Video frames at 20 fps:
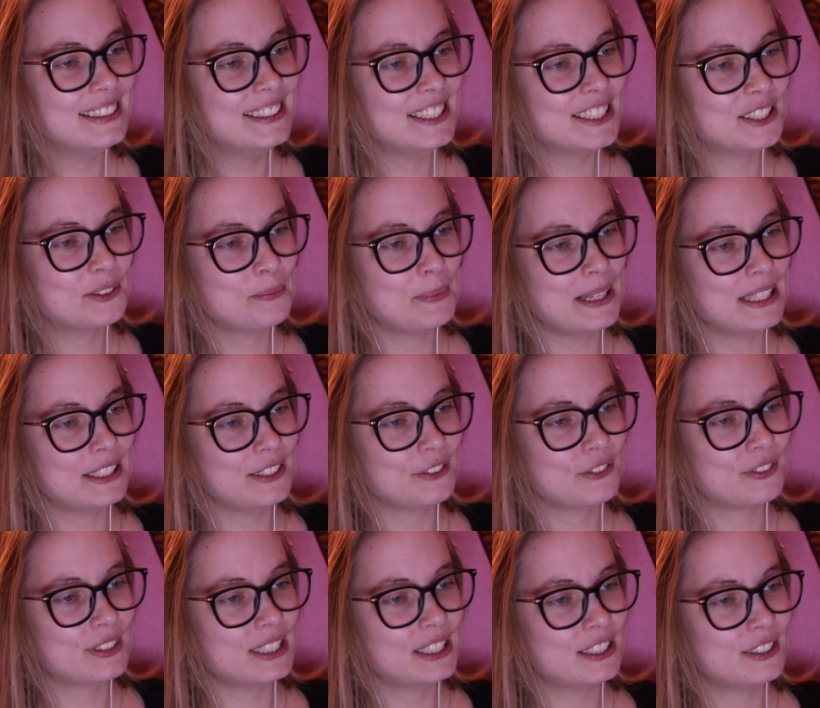this
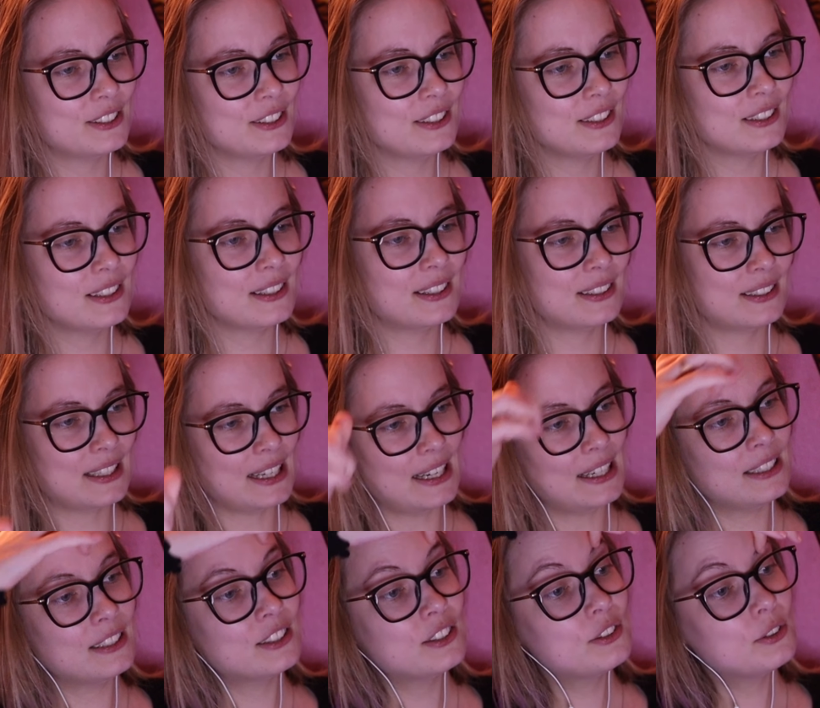massive crystal
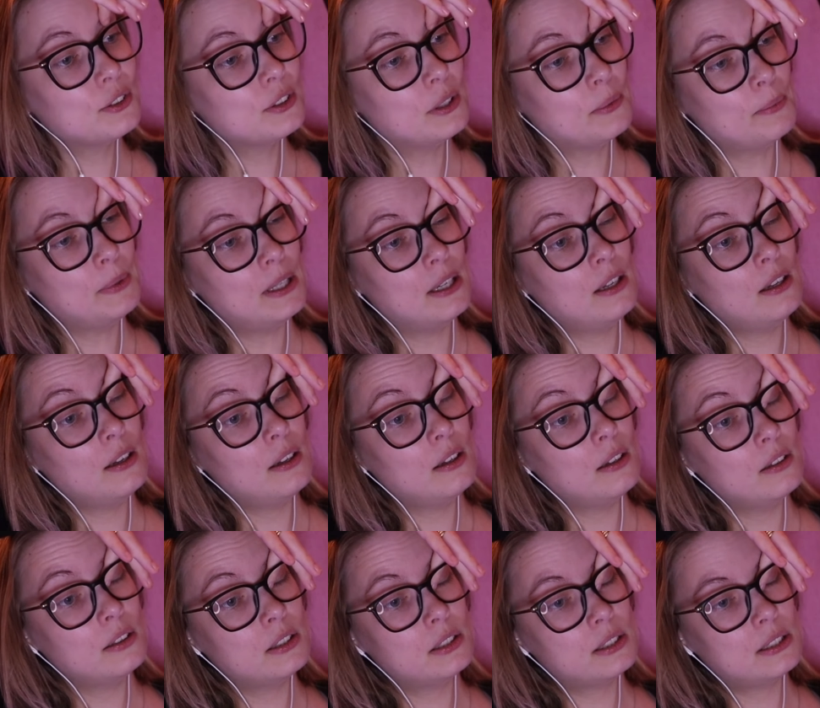stands to the middle
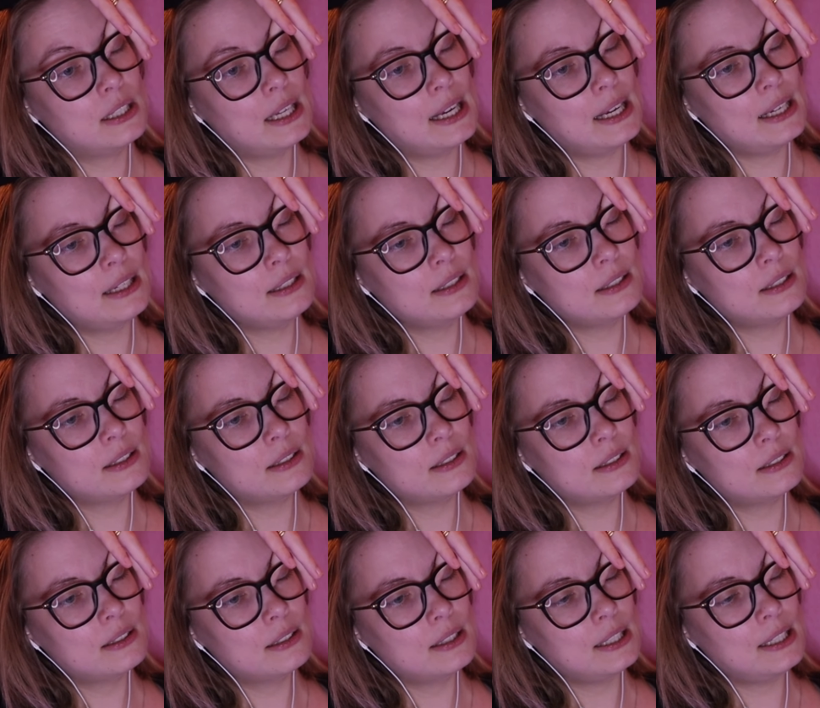
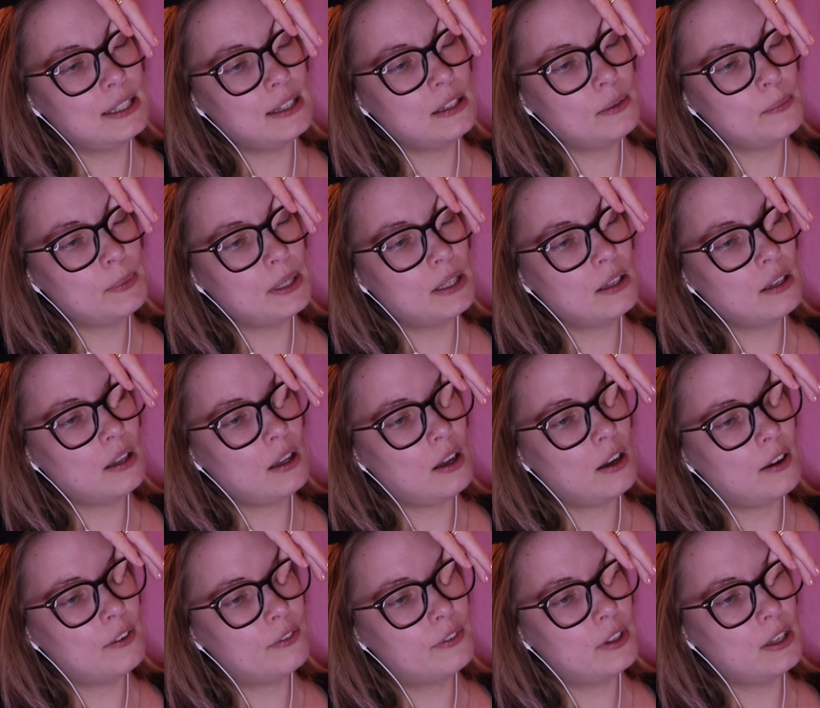stands in the middle
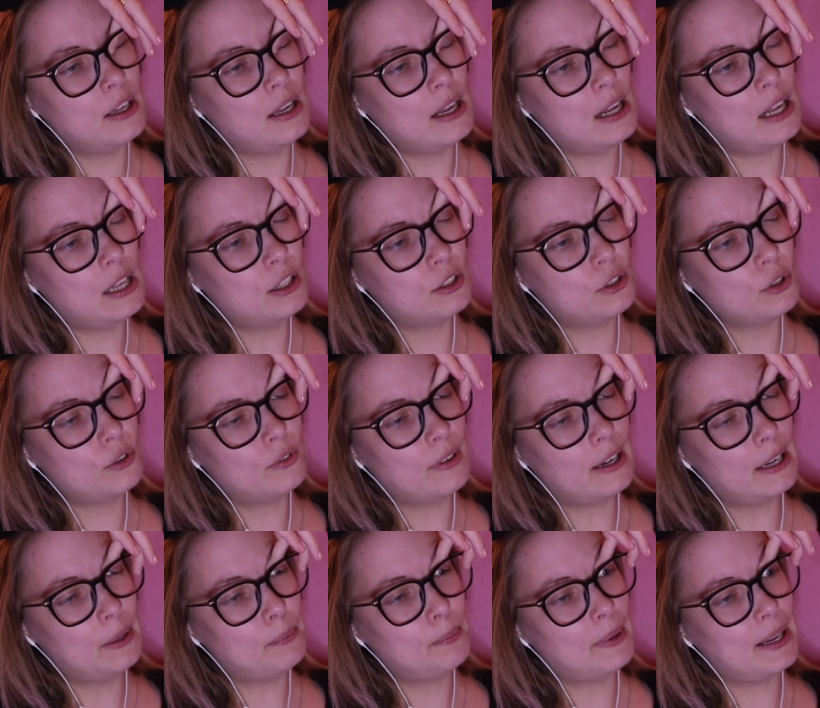of the
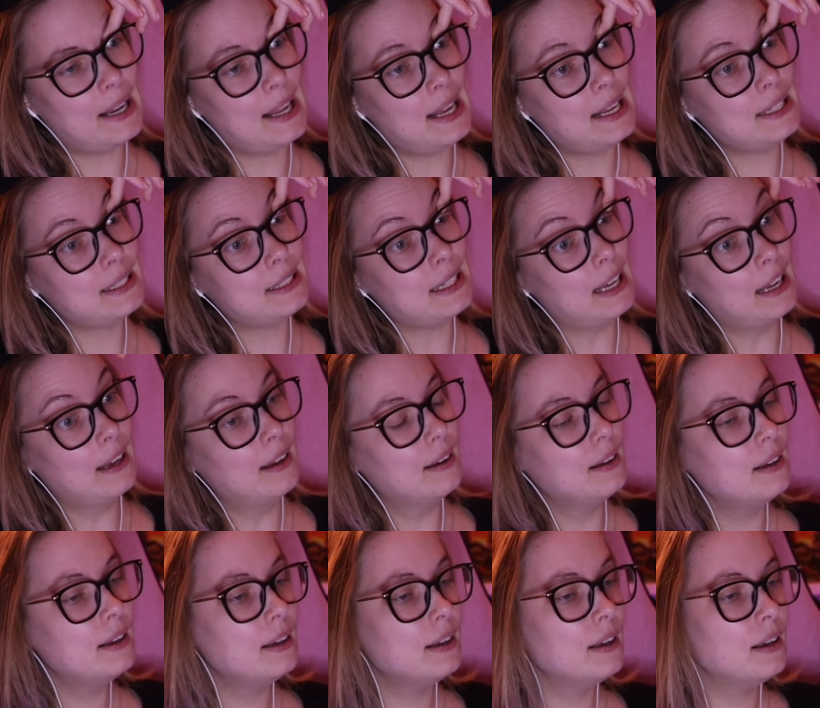Asterite Plaza,
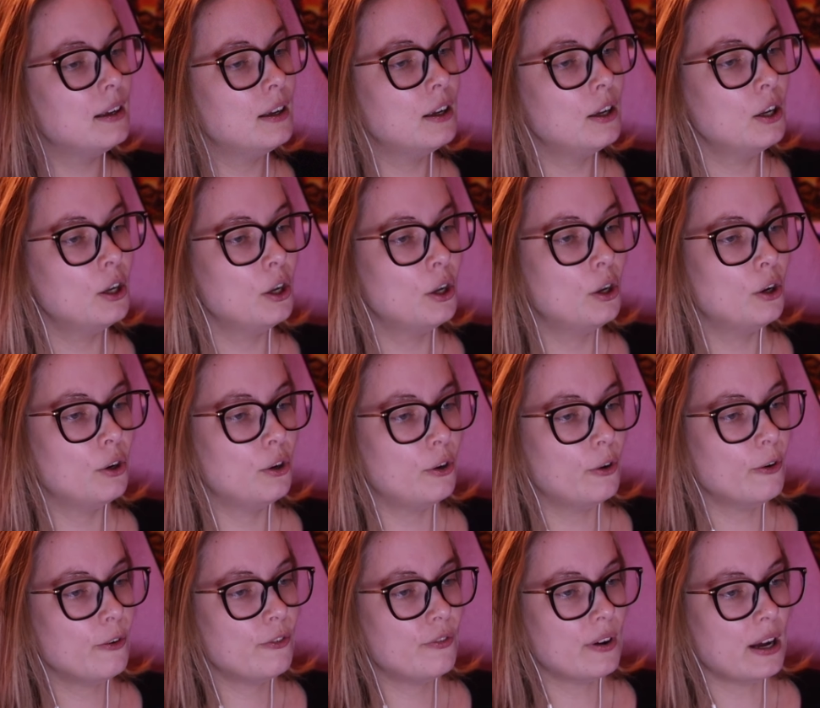
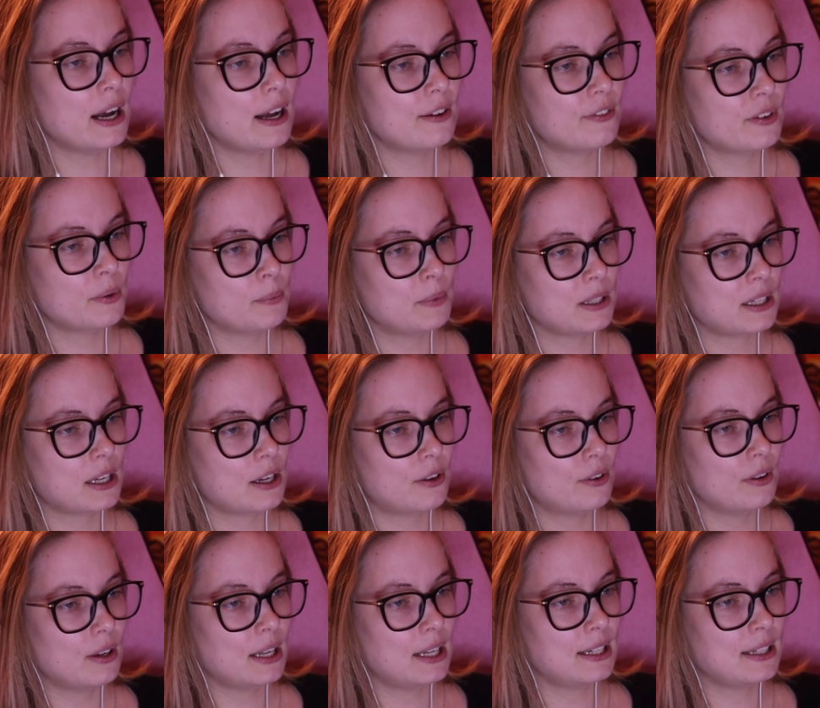no far from the
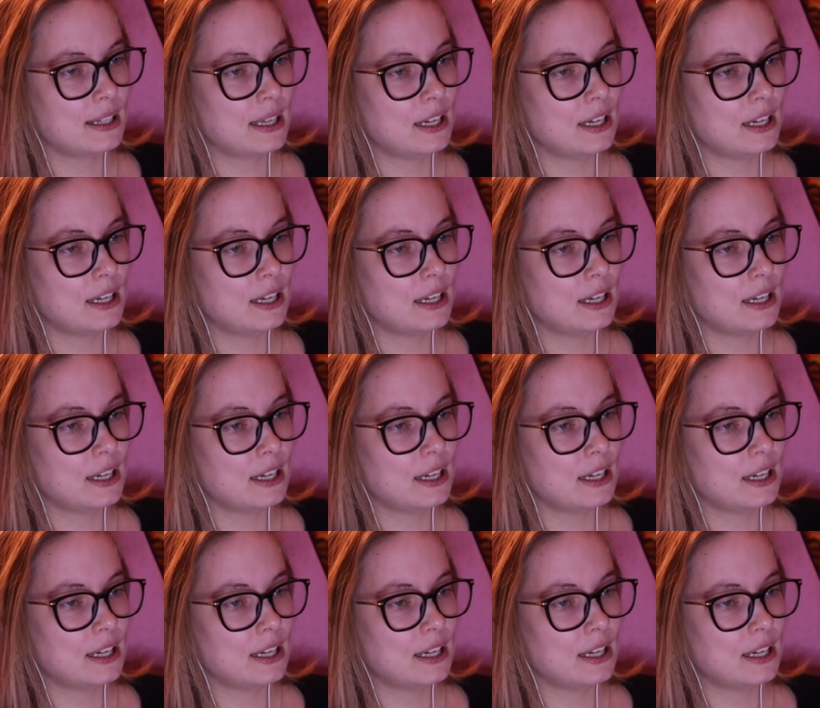Caroline